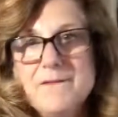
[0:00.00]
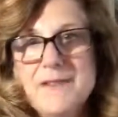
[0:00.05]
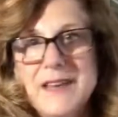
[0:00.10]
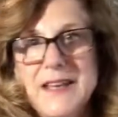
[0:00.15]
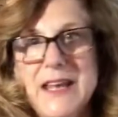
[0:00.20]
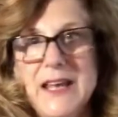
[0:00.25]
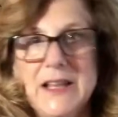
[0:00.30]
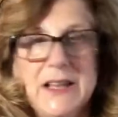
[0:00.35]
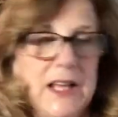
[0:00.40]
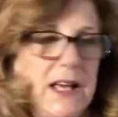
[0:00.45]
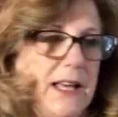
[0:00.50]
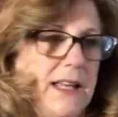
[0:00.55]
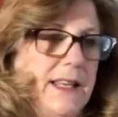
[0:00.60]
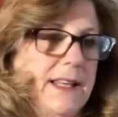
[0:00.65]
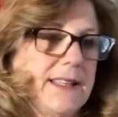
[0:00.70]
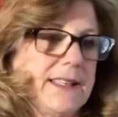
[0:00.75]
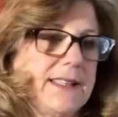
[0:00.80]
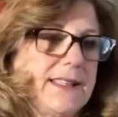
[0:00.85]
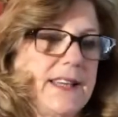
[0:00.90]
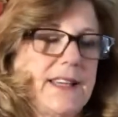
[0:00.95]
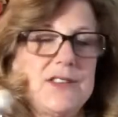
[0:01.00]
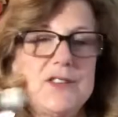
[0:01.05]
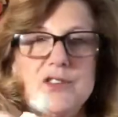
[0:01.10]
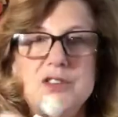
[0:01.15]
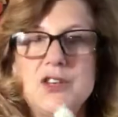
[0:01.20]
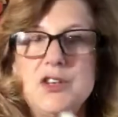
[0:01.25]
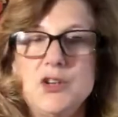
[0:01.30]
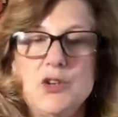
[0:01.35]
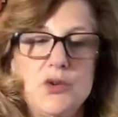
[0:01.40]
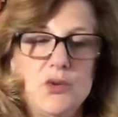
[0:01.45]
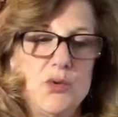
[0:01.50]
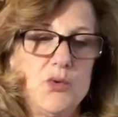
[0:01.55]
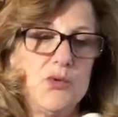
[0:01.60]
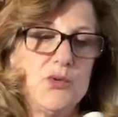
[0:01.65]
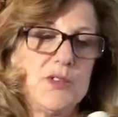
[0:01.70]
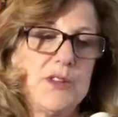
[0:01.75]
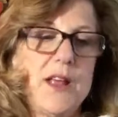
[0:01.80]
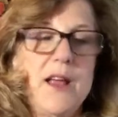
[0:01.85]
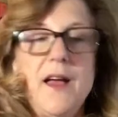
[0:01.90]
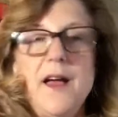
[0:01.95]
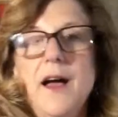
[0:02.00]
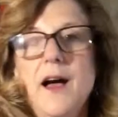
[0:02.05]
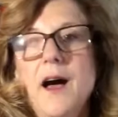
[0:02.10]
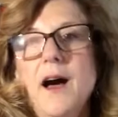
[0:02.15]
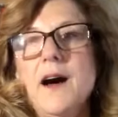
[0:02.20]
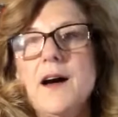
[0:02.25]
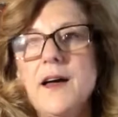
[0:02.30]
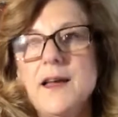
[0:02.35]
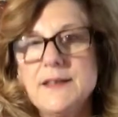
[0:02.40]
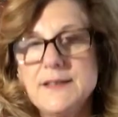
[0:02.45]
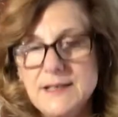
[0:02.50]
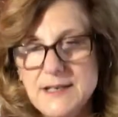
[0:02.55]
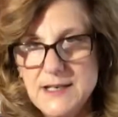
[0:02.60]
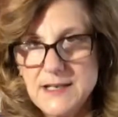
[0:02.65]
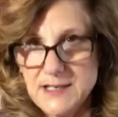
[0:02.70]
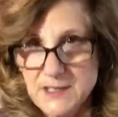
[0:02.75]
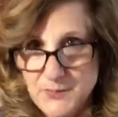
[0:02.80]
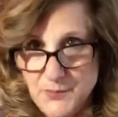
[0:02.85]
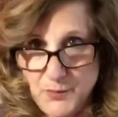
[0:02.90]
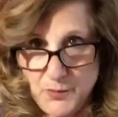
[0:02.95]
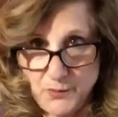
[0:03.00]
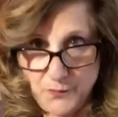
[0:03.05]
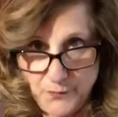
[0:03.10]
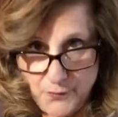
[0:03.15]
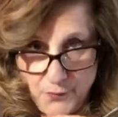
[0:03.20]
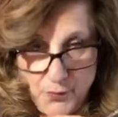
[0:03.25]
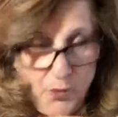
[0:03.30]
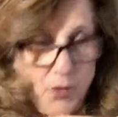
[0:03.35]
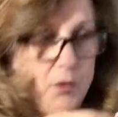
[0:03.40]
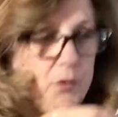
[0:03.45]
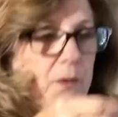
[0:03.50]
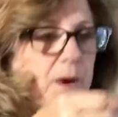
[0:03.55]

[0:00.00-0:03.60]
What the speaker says: vanilla, and it says to use a teaspoon for the whole